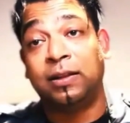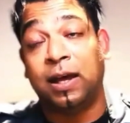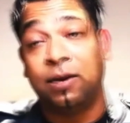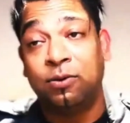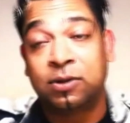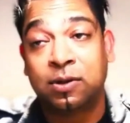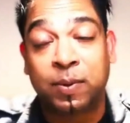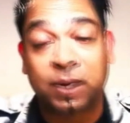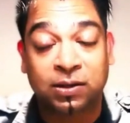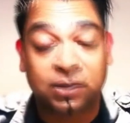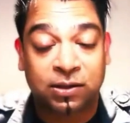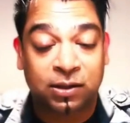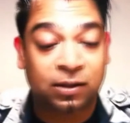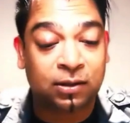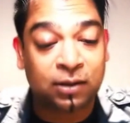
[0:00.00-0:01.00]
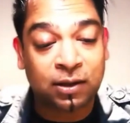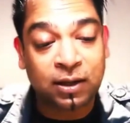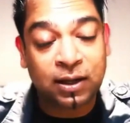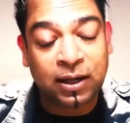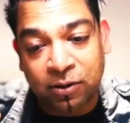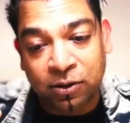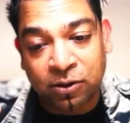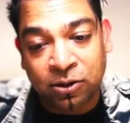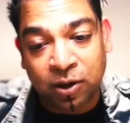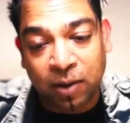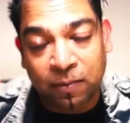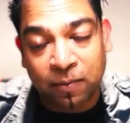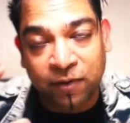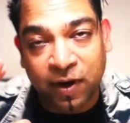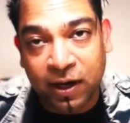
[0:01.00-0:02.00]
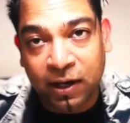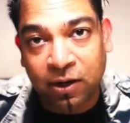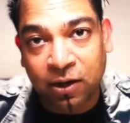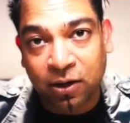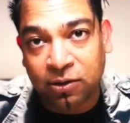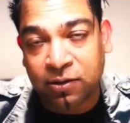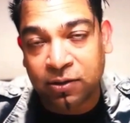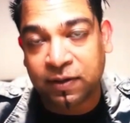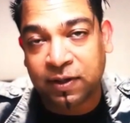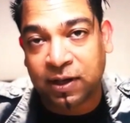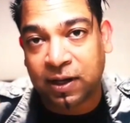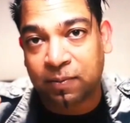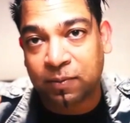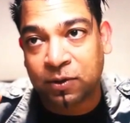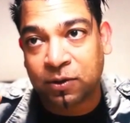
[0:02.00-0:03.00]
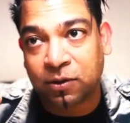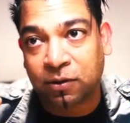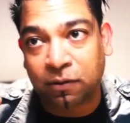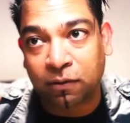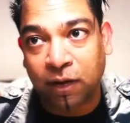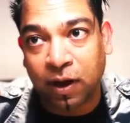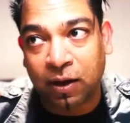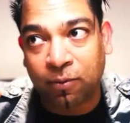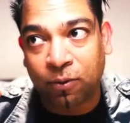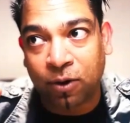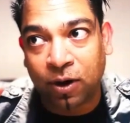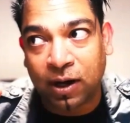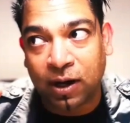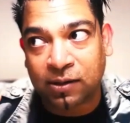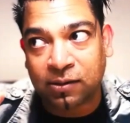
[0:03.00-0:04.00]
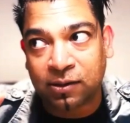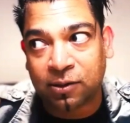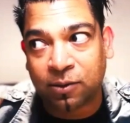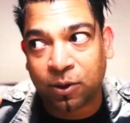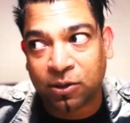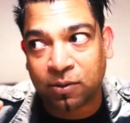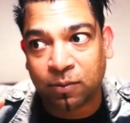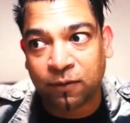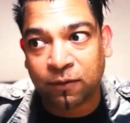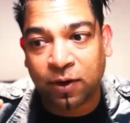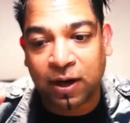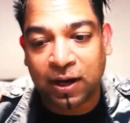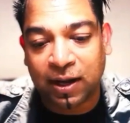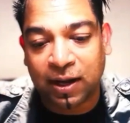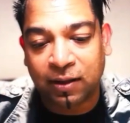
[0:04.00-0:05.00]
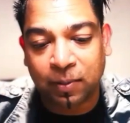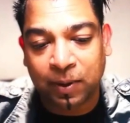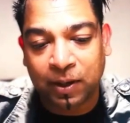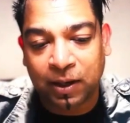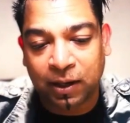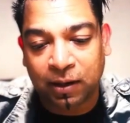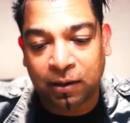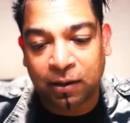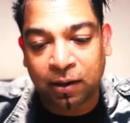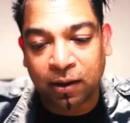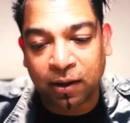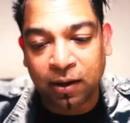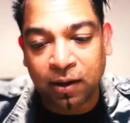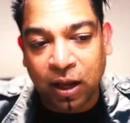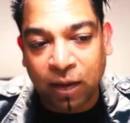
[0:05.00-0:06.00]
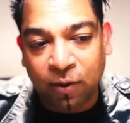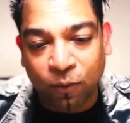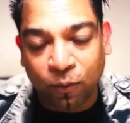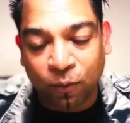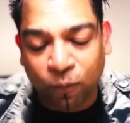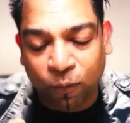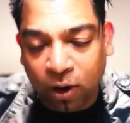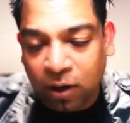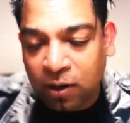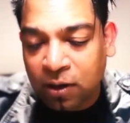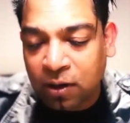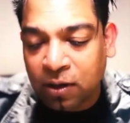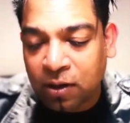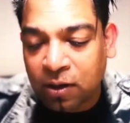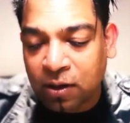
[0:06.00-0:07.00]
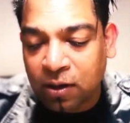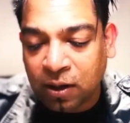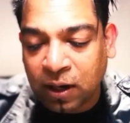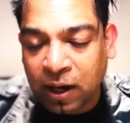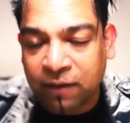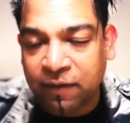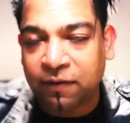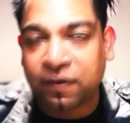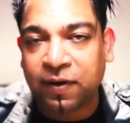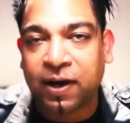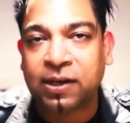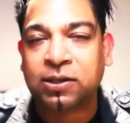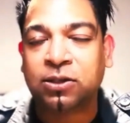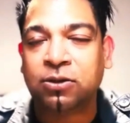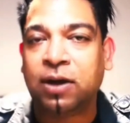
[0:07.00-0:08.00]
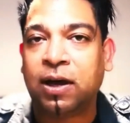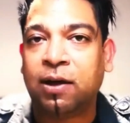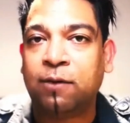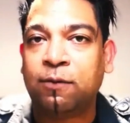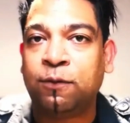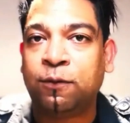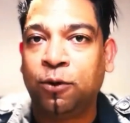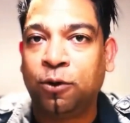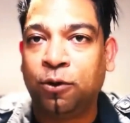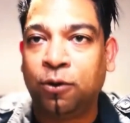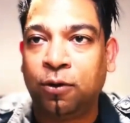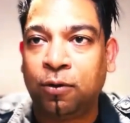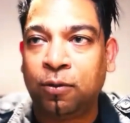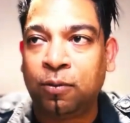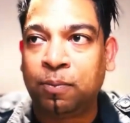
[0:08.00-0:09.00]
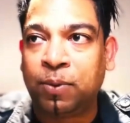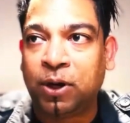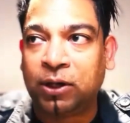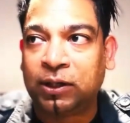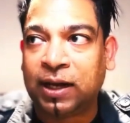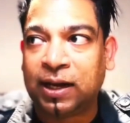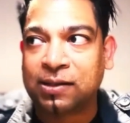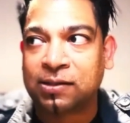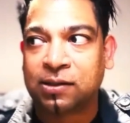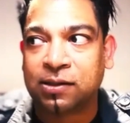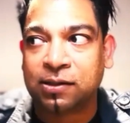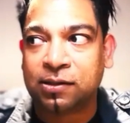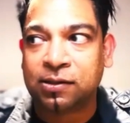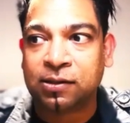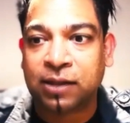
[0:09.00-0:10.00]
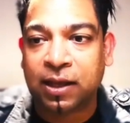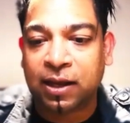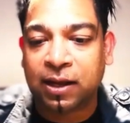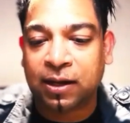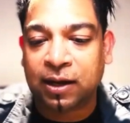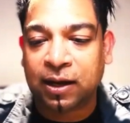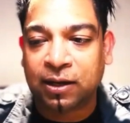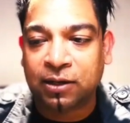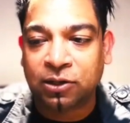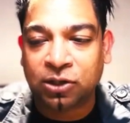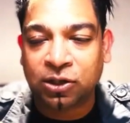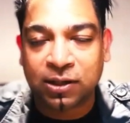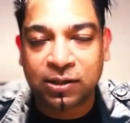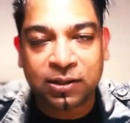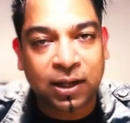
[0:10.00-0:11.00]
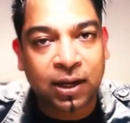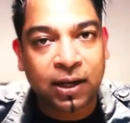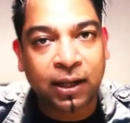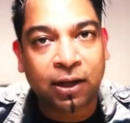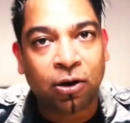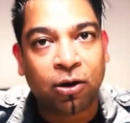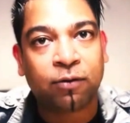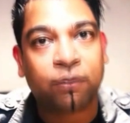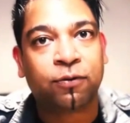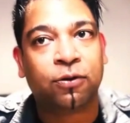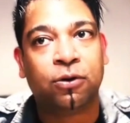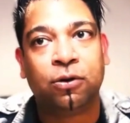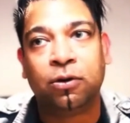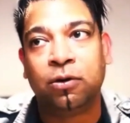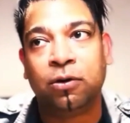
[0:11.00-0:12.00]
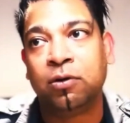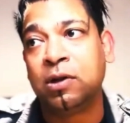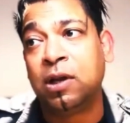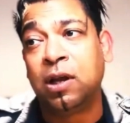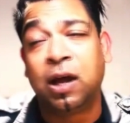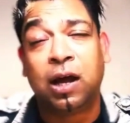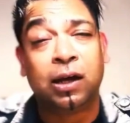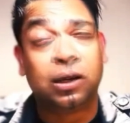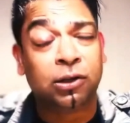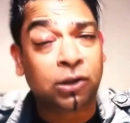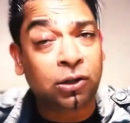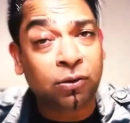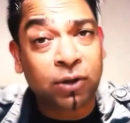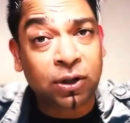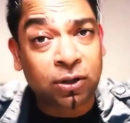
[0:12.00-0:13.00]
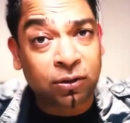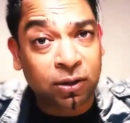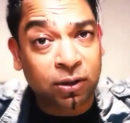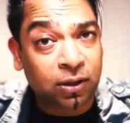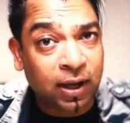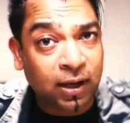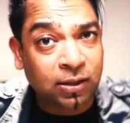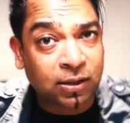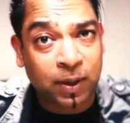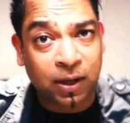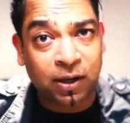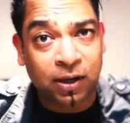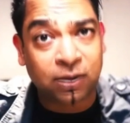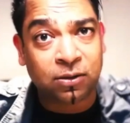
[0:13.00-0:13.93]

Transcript: was amazing. So I'm very conscious of time. So I want to ask this question before I land the plane. What kind of advice you have for podcasters that are just starting off or are new into the experience